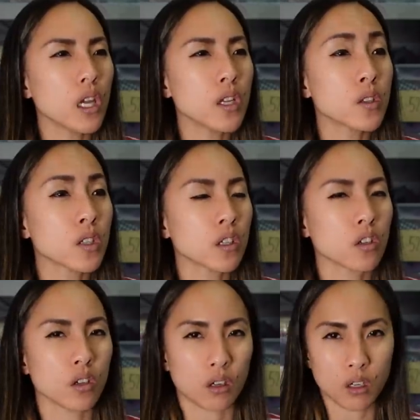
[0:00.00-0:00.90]

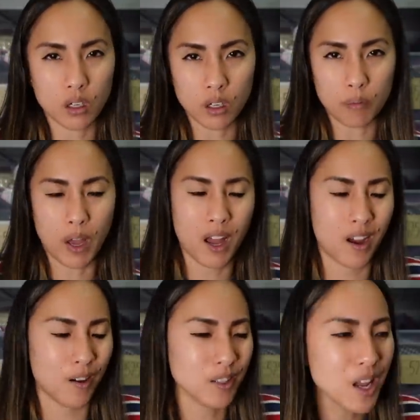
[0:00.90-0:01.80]
insecure
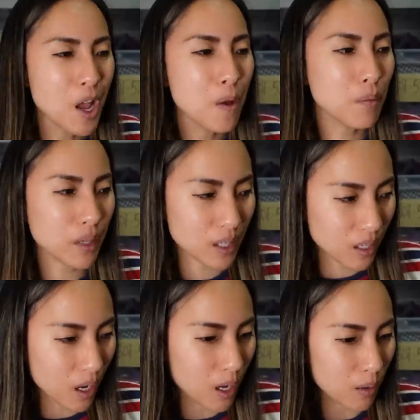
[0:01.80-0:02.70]
about
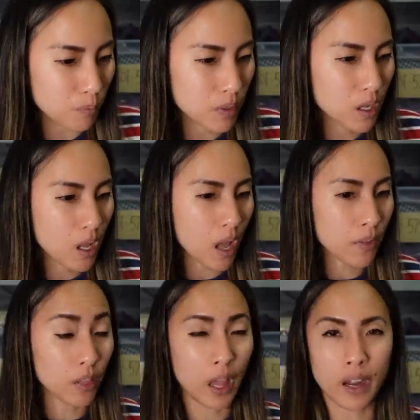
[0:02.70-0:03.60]
picking up
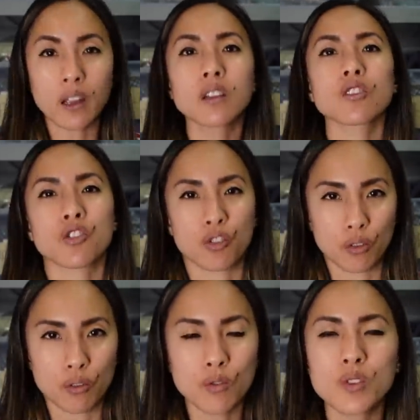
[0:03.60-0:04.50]
athletic
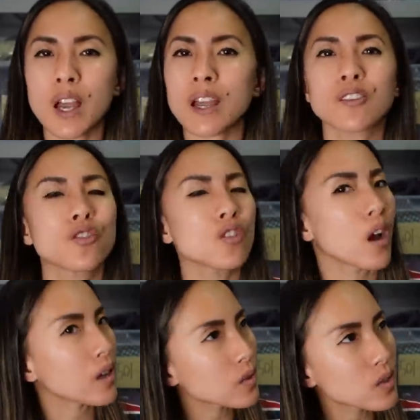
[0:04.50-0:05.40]
shoes. I
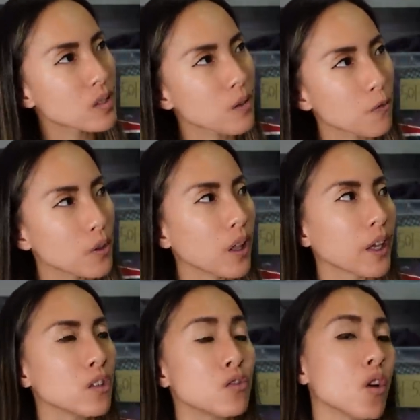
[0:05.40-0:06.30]
just feel like
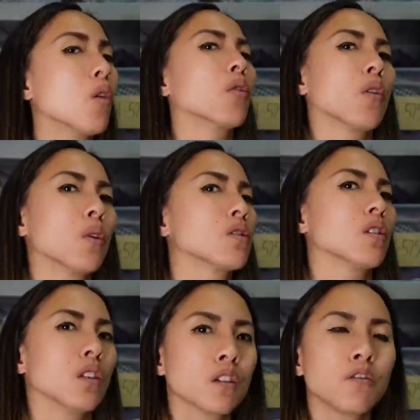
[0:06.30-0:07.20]
I don't know what to
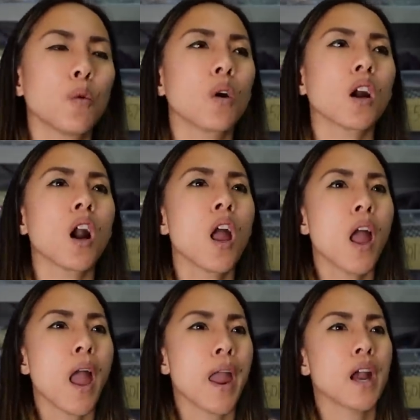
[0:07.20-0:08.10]
look for,
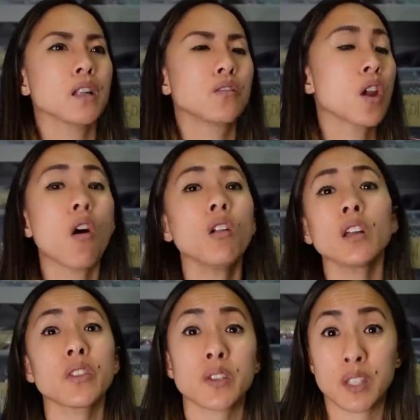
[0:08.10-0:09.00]
and they all
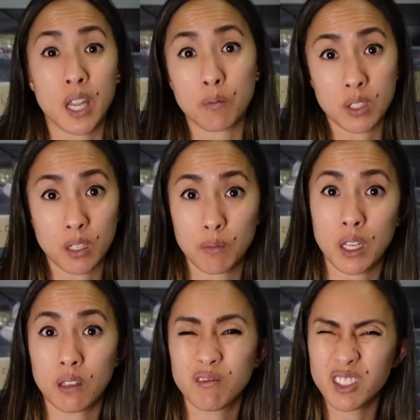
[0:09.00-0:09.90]
look the same to
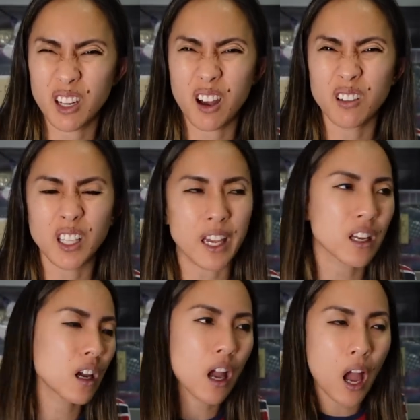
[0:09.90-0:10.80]
me, you know, like